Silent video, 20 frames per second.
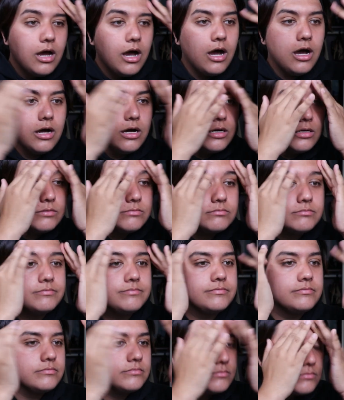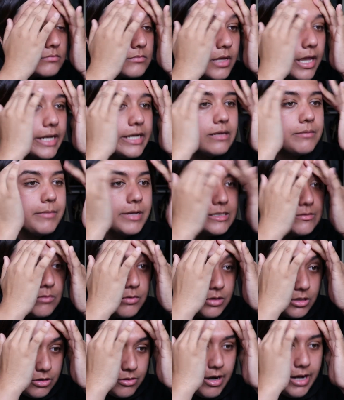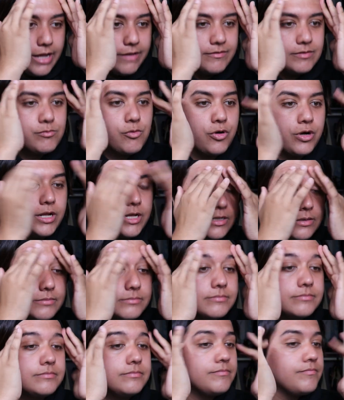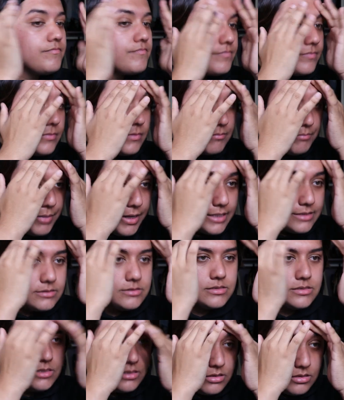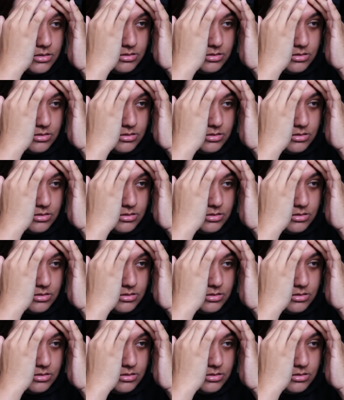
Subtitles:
And it makes me want to cry every morning. But